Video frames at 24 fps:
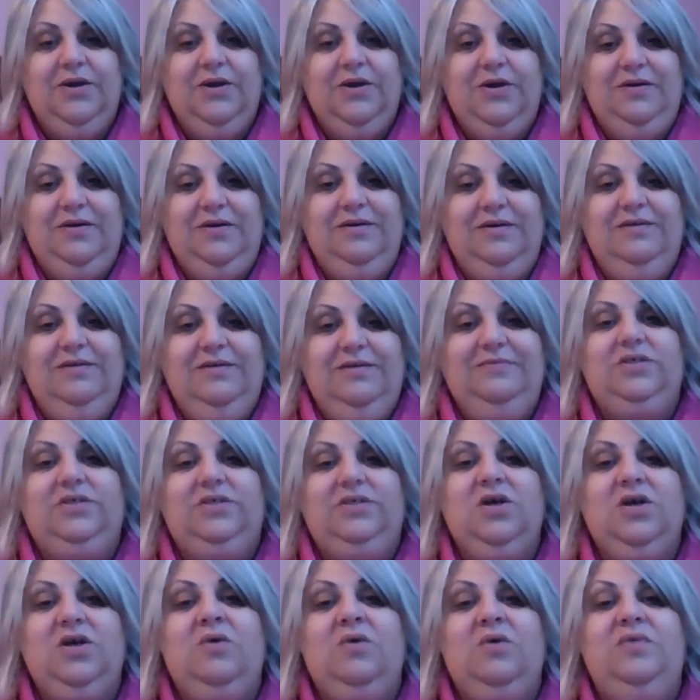So
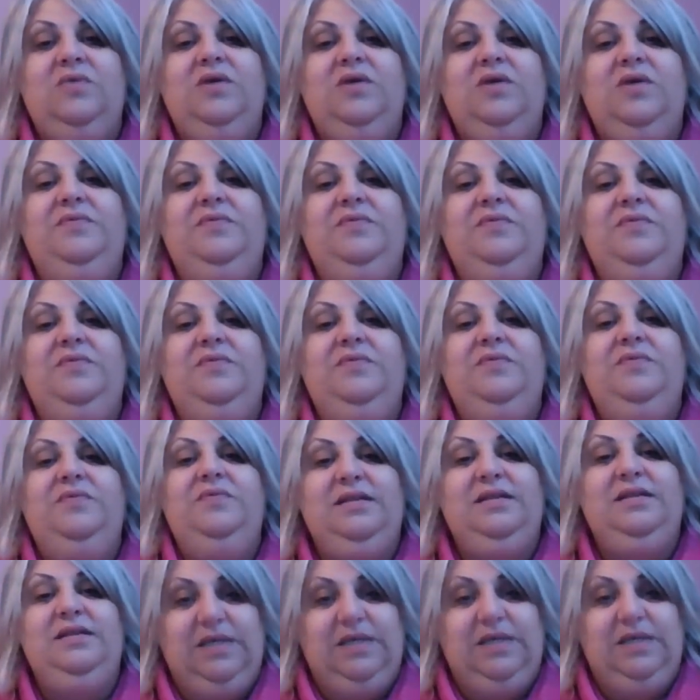we would meet
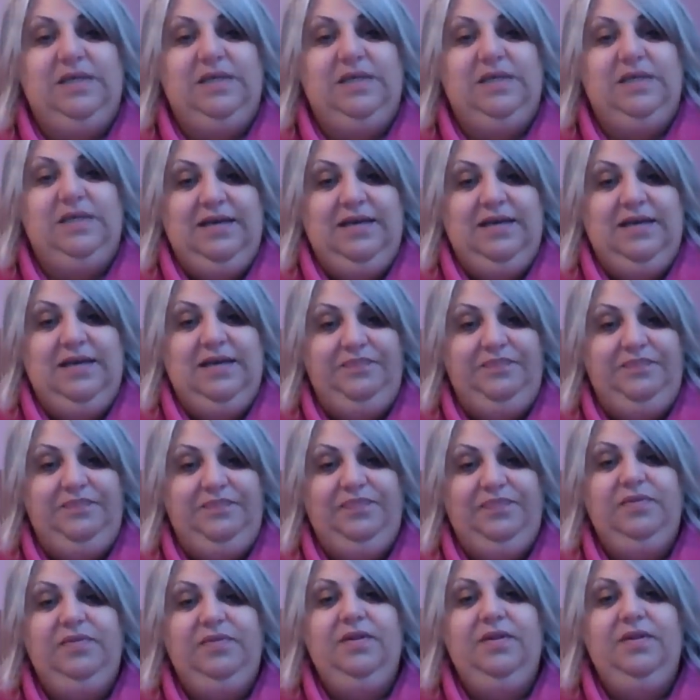weekly
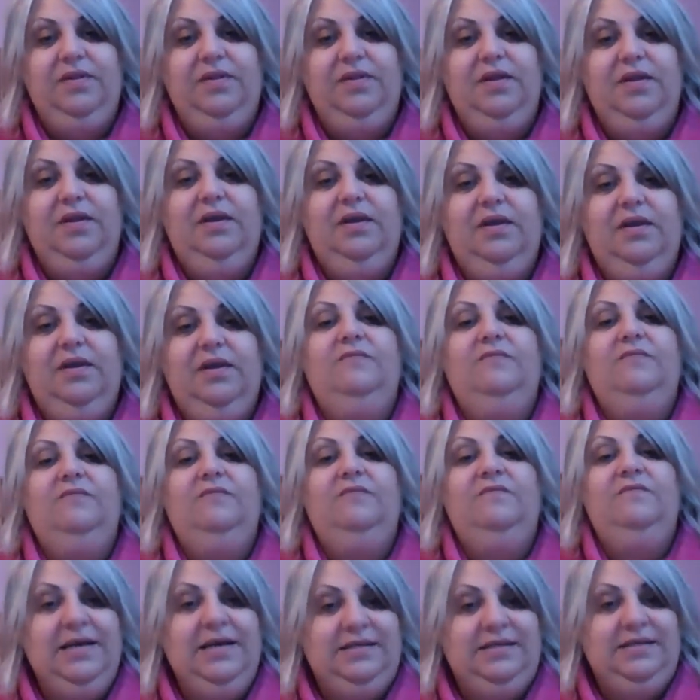via
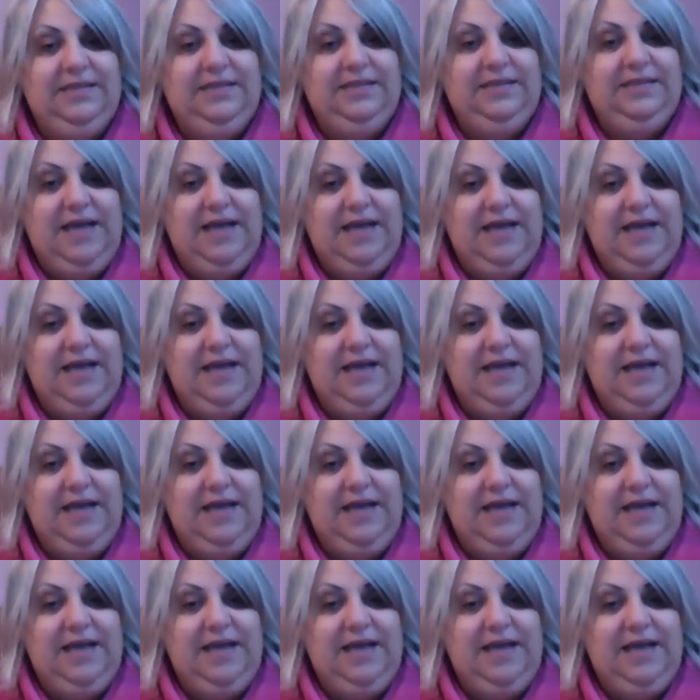Skype,